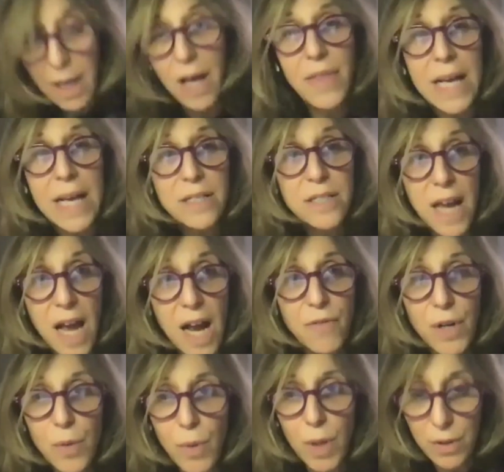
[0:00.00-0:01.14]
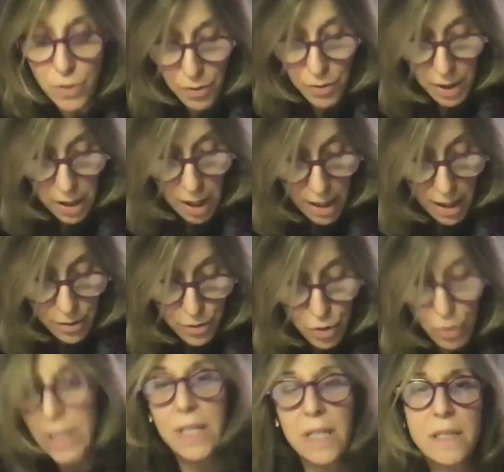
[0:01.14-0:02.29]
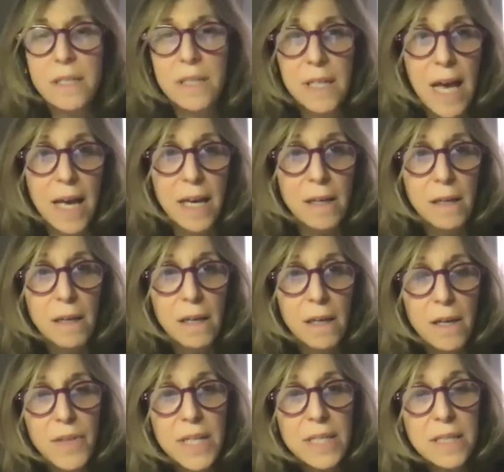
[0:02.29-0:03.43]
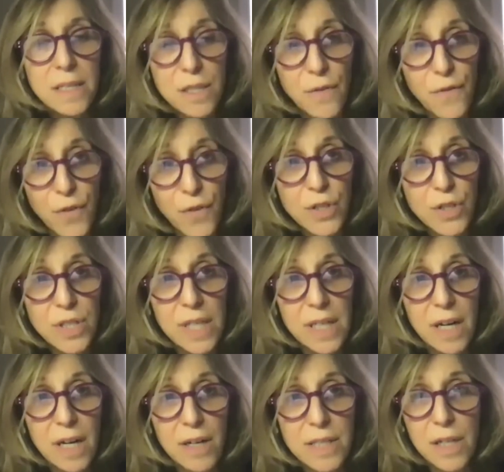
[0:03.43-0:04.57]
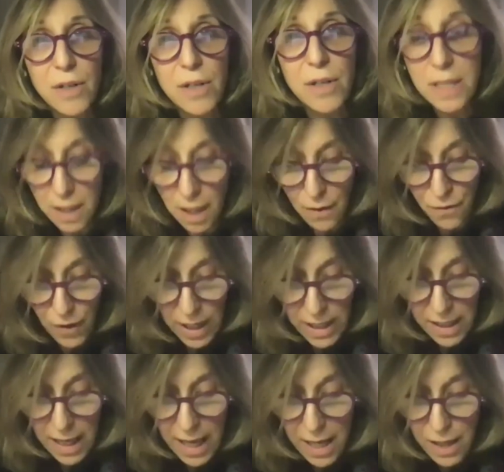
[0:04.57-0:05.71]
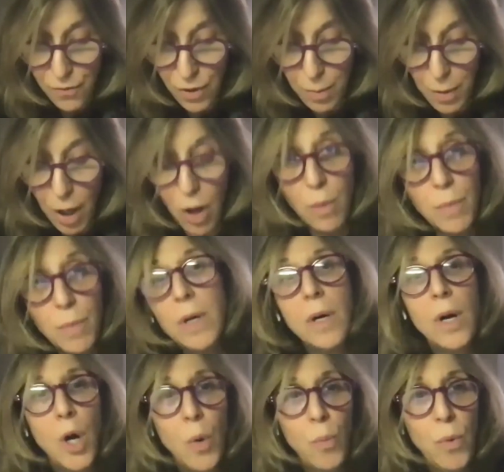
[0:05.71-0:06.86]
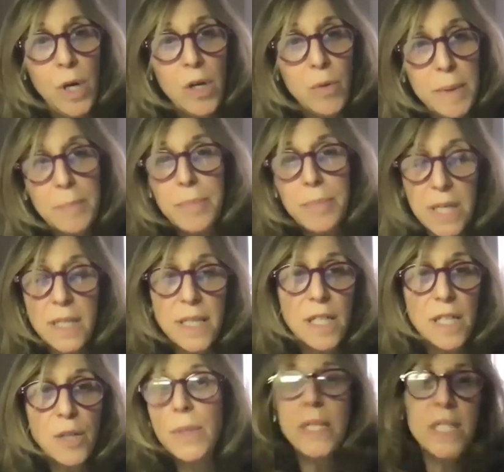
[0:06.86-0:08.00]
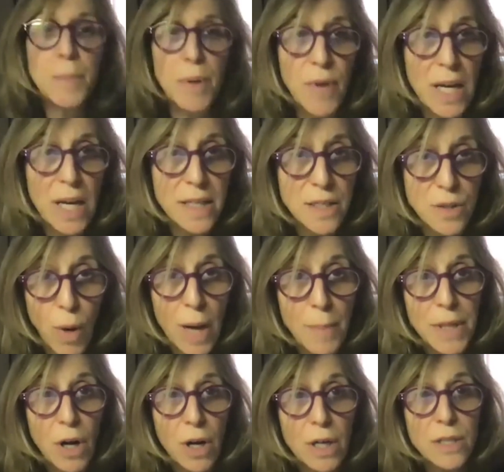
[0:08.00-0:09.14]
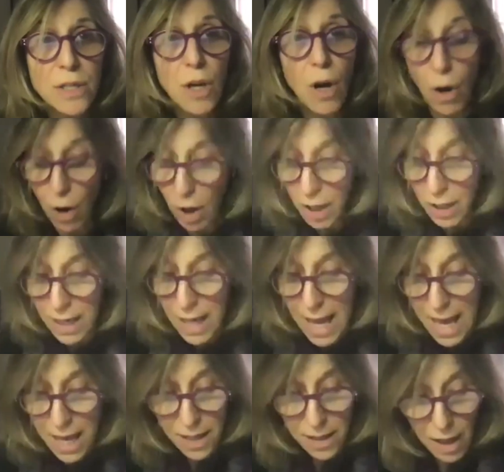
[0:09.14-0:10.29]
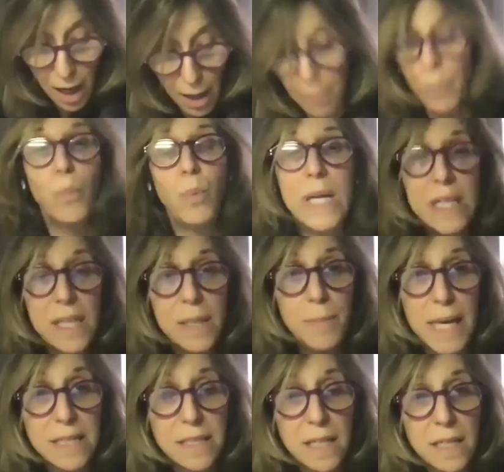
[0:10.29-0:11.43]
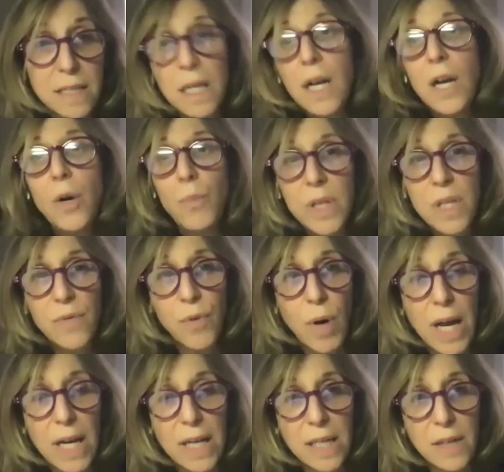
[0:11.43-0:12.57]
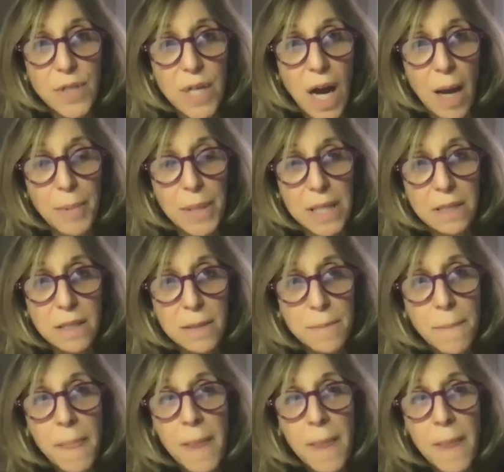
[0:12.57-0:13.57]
And thanks to everyone who's on the line who joined us today. This is the first in our series of Fighting Hate from Home. We'll be continuing to provide these webinars on a weekly basis with a variety of topics.